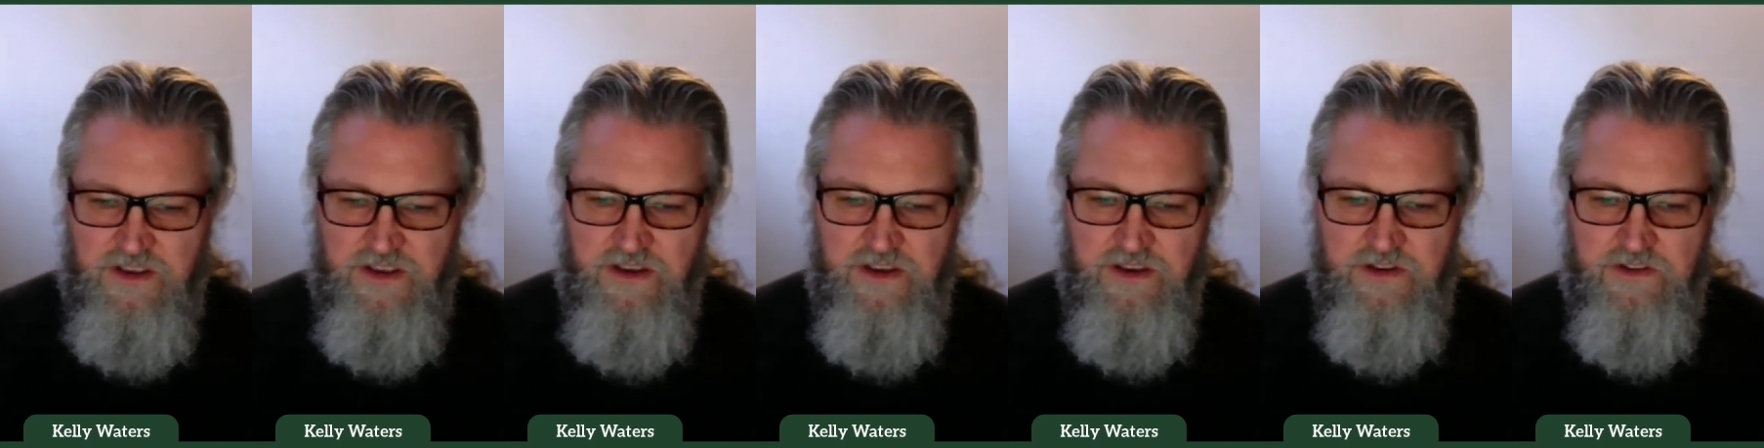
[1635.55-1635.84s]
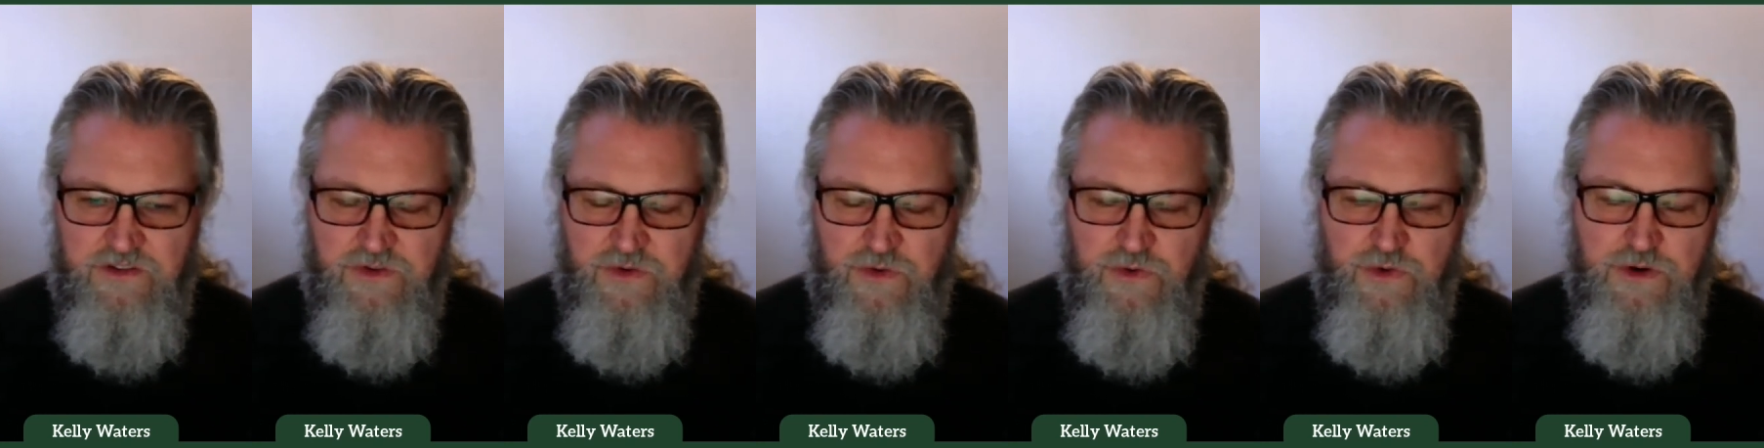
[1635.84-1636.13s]

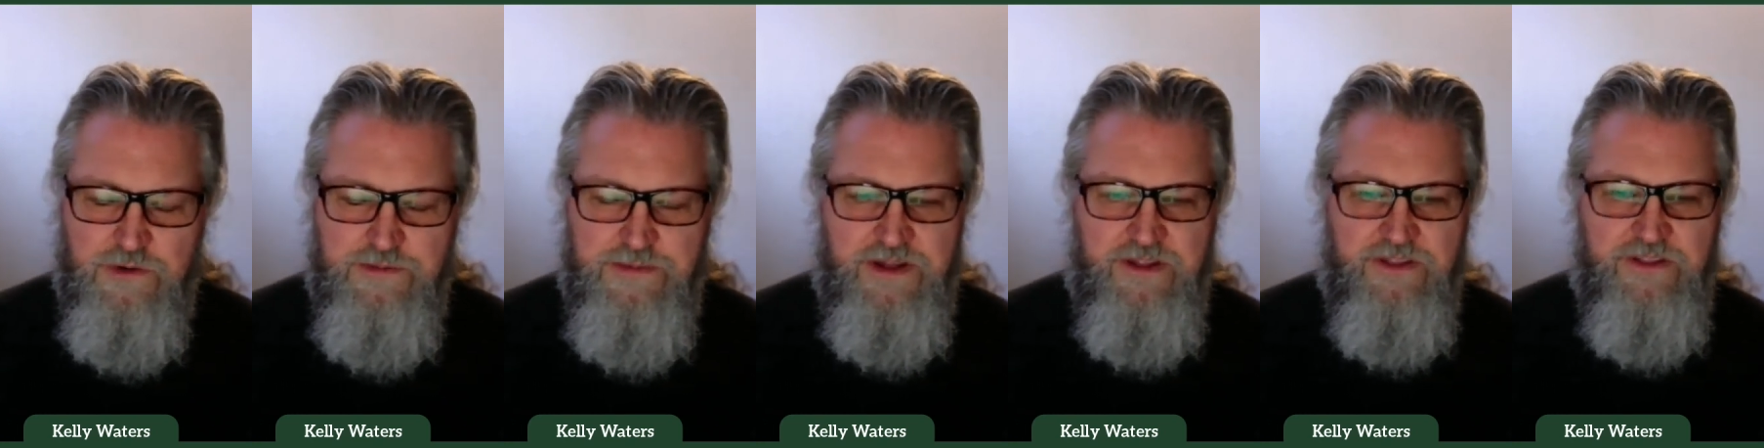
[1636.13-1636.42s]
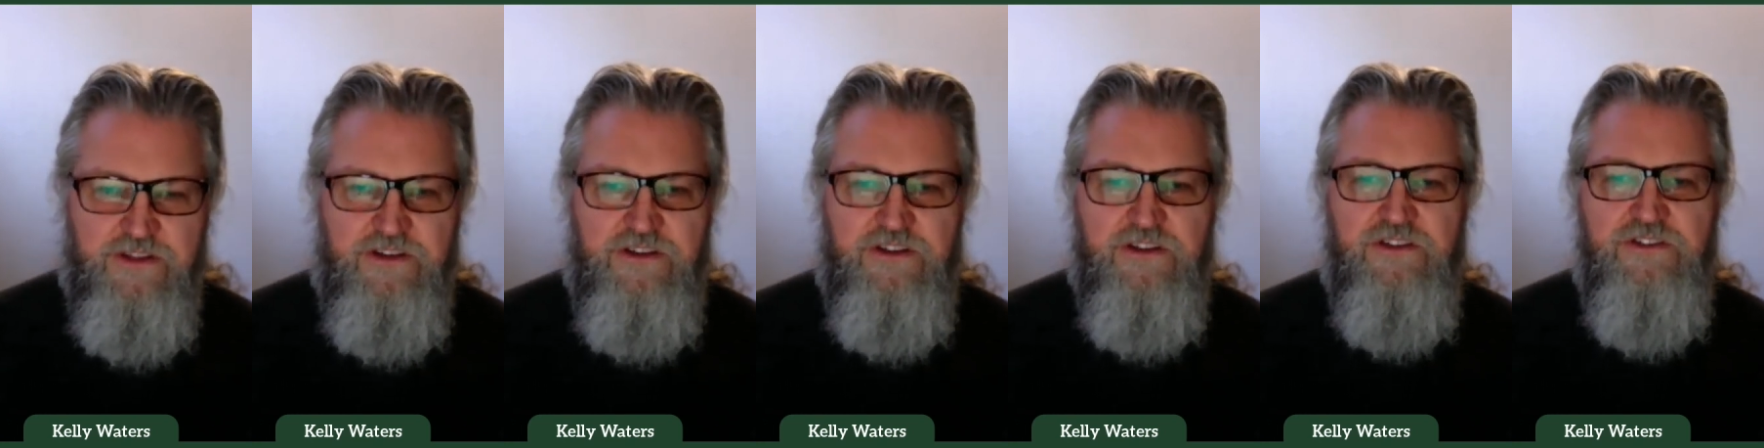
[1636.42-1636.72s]
it's all about
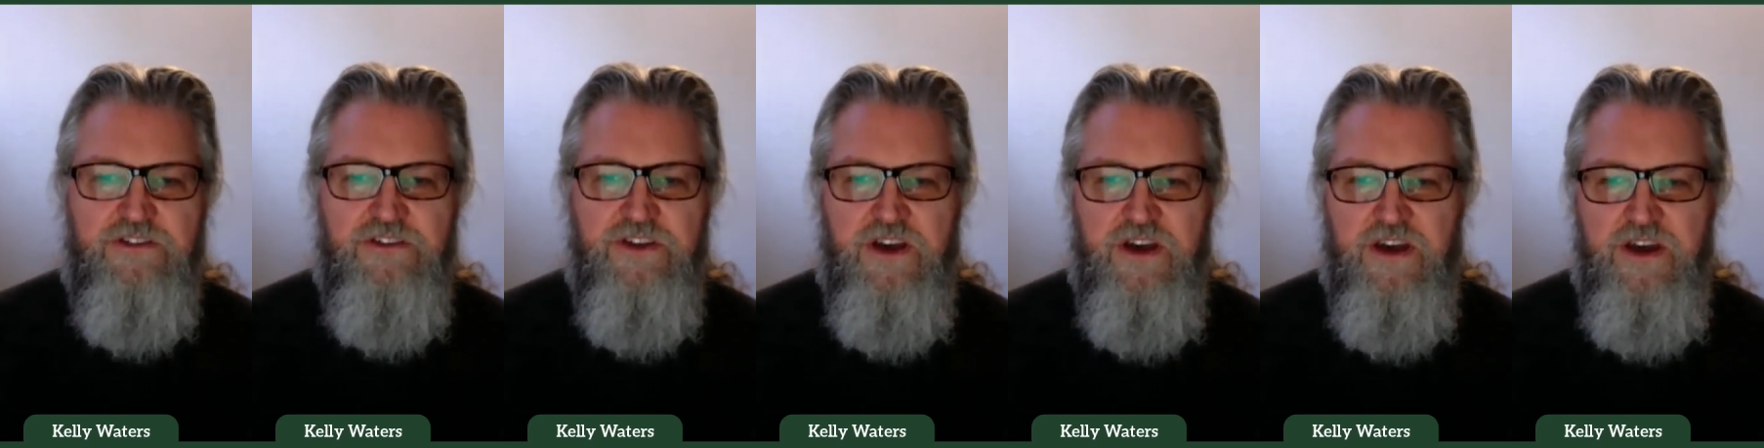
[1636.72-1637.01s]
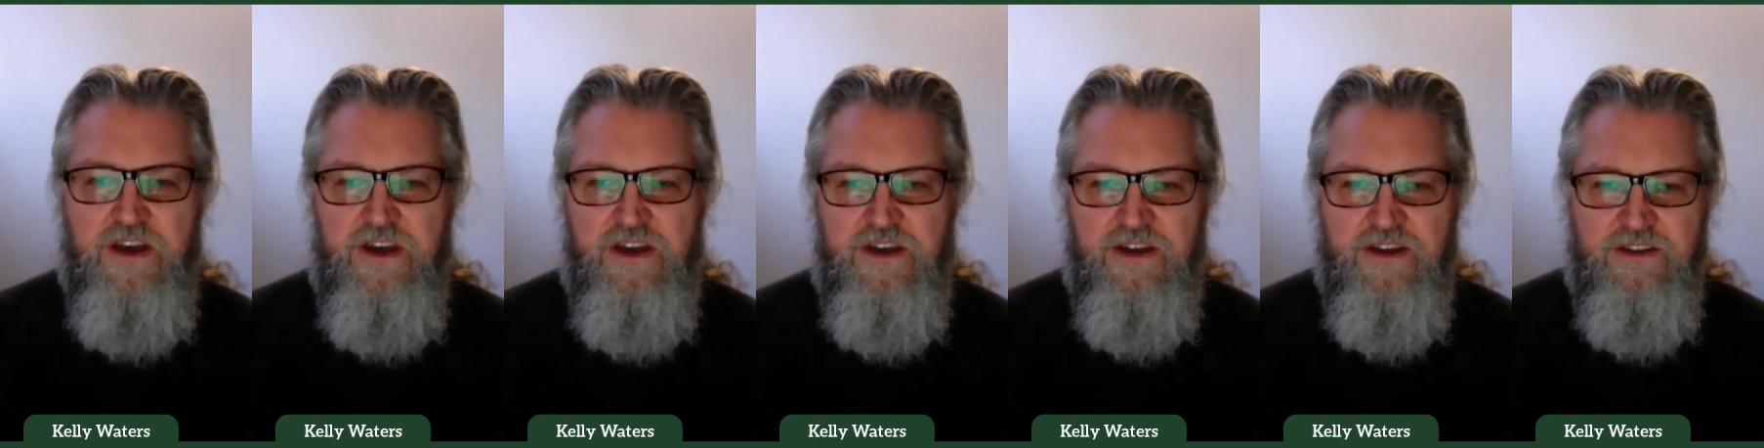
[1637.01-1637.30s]
the
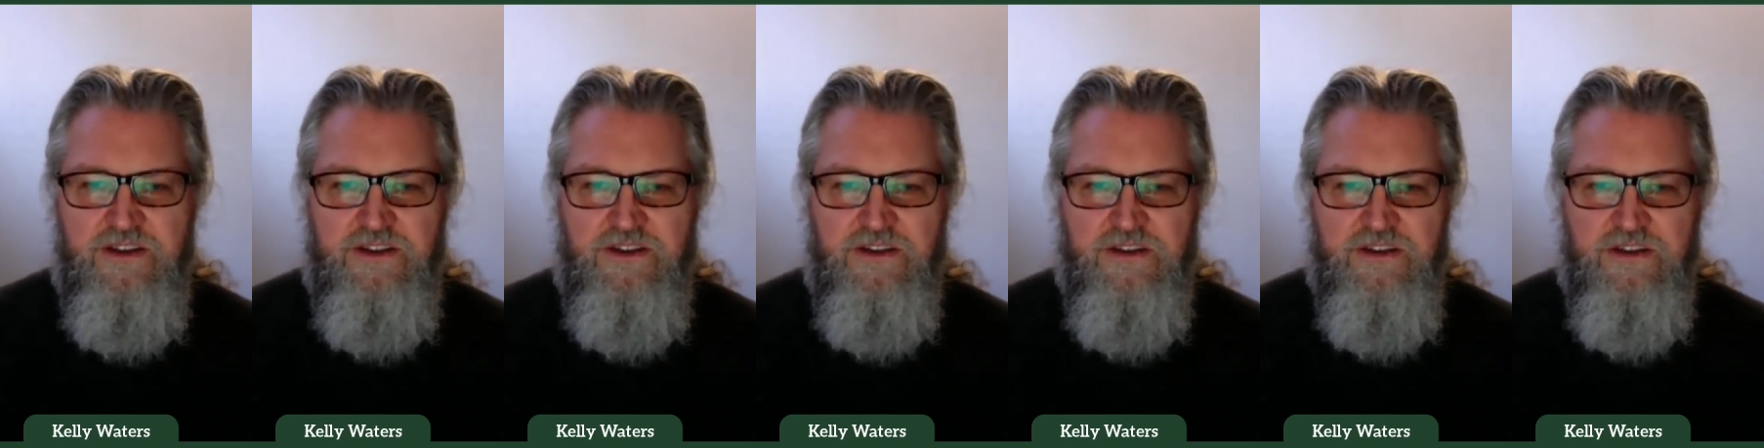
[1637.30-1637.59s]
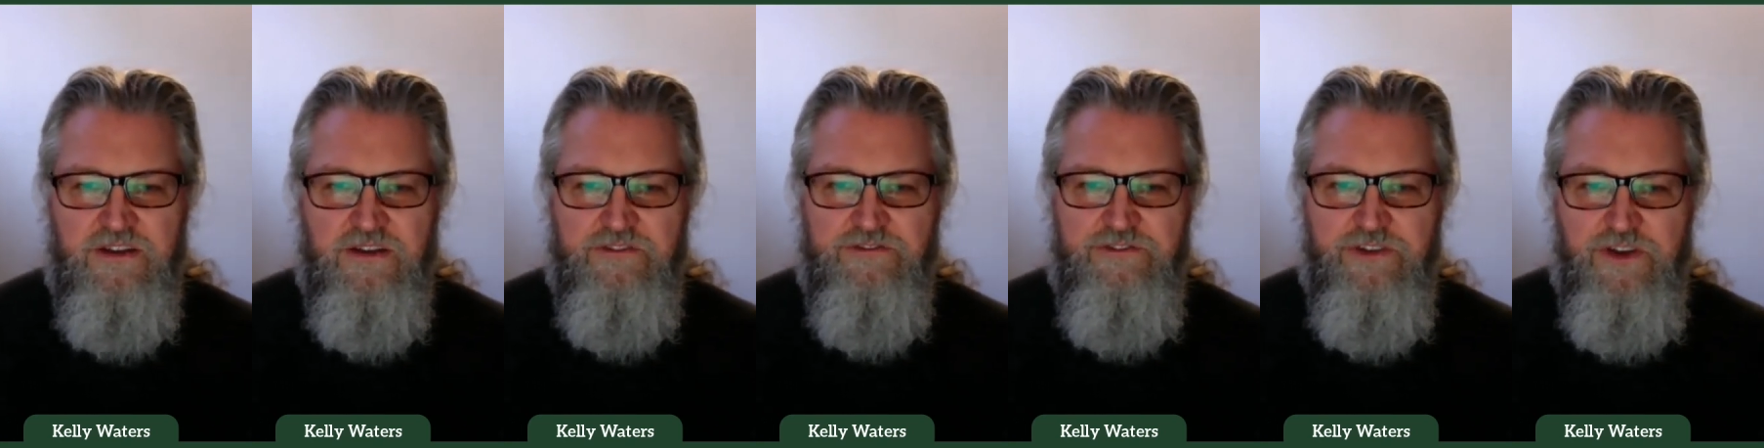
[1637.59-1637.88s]
desire,
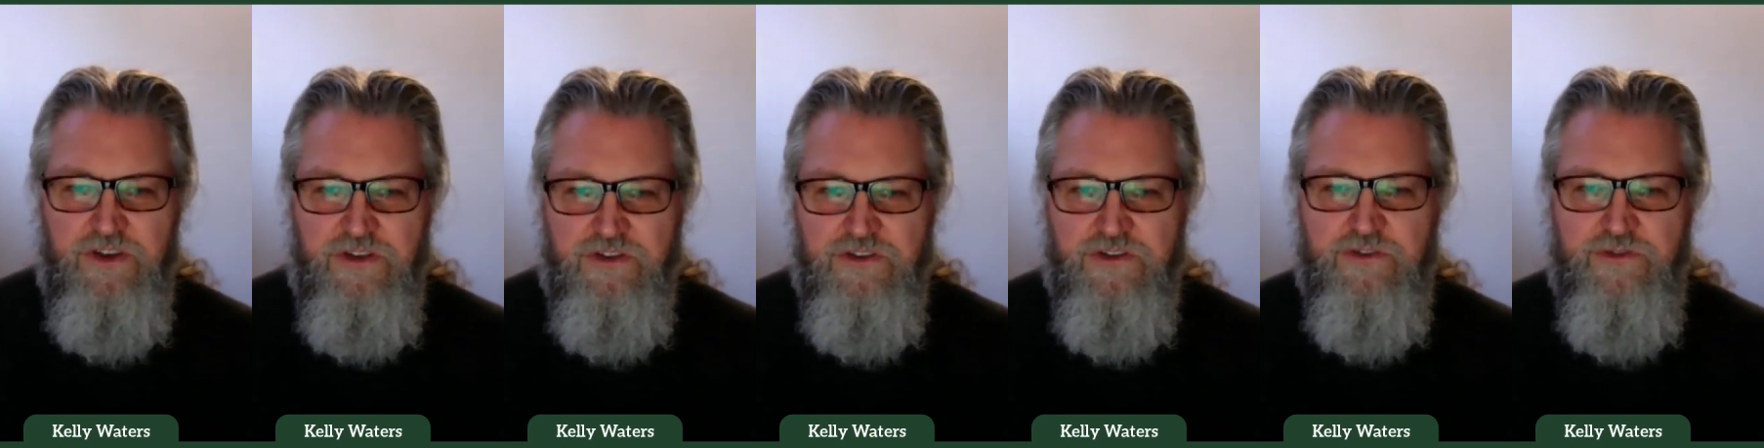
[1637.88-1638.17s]
first